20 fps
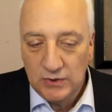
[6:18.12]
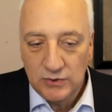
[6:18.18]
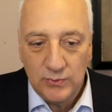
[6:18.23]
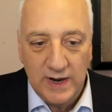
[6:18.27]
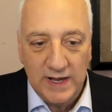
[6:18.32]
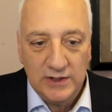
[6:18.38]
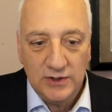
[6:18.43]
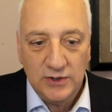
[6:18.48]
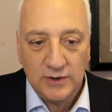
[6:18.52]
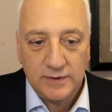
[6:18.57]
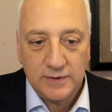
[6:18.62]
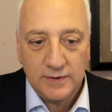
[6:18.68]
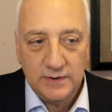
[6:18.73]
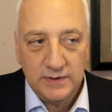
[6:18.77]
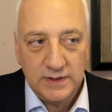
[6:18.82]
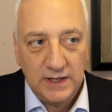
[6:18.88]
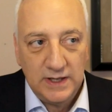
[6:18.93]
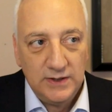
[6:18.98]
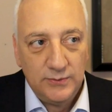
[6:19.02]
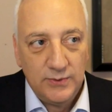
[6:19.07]
the way I look,
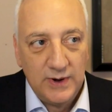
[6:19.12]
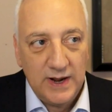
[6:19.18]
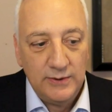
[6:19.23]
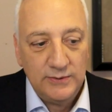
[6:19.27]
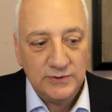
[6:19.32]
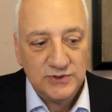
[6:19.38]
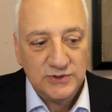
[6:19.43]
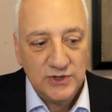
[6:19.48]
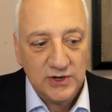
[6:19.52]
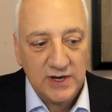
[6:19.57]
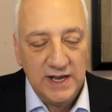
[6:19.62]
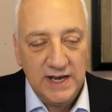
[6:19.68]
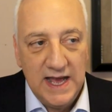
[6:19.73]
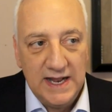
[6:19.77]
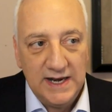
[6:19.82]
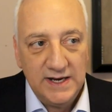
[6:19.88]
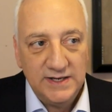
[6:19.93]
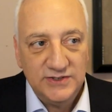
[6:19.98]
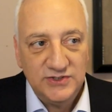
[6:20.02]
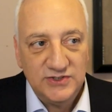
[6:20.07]
the way I was looking
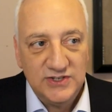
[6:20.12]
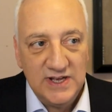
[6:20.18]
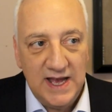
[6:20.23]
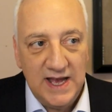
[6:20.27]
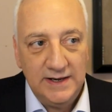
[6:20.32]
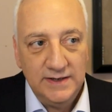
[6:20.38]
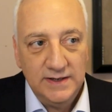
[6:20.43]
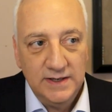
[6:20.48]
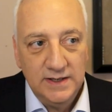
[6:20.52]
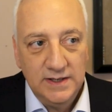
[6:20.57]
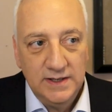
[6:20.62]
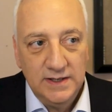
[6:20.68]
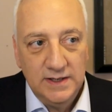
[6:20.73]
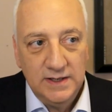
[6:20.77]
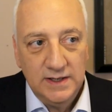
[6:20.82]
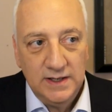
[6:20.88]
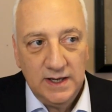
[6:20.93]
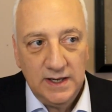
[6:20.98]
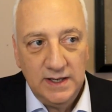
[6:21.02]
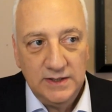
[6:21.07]
at it is that
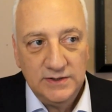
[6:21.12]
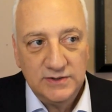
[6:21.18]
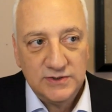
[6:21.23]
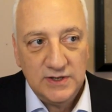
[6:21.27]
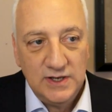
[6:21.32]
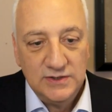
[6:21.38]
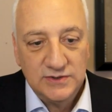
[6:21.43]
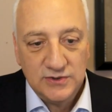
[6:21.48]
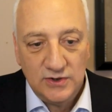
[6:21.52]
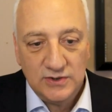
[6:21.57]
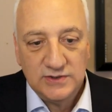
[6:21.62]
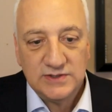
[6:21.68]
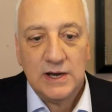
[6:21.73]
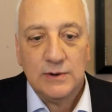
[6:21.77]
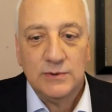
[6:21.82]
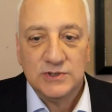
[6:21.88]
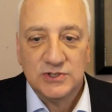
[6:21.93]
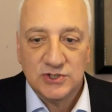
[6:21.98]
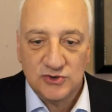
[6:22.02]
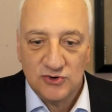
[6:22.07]
as as long as
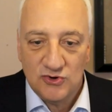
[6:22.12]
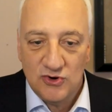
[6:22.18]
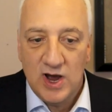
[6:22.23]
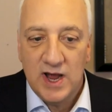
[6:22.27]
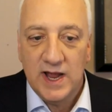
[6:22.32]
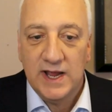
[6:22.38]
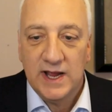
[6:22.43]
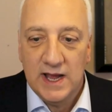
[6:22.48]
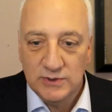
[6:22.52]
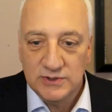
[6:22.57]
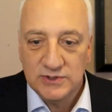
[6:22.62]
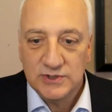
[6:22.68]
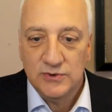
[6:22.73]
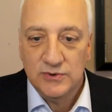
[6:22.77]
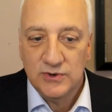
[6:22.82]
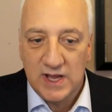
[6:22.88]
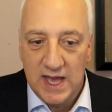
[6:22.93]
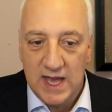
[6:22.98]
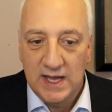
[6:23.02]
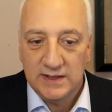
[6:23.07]
I was trying, I
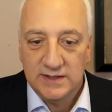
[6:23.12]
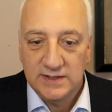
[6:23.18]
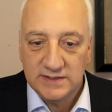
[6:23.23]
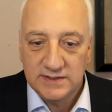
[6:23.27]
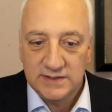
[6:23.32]
was okay.